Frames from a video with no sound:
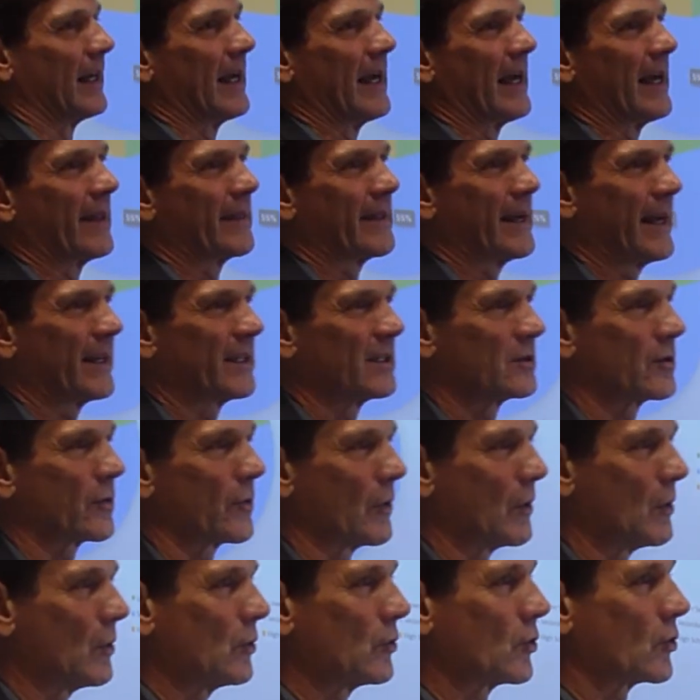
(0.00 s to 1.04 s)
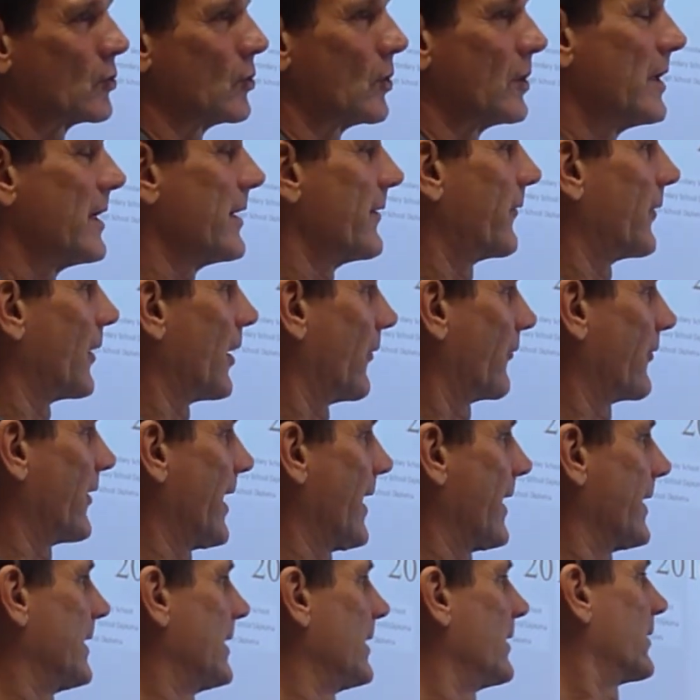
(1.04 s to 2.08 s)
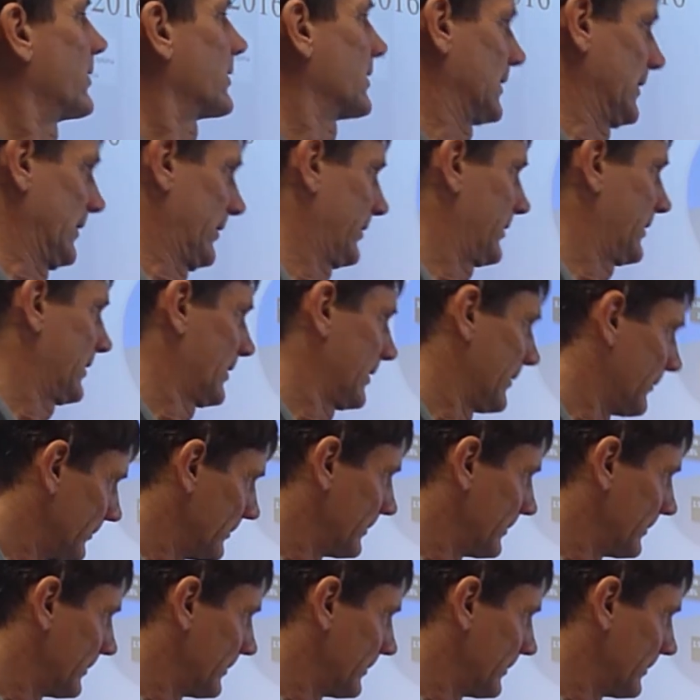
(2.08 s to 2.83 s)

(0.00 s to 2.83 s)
and that is those who live off their interests.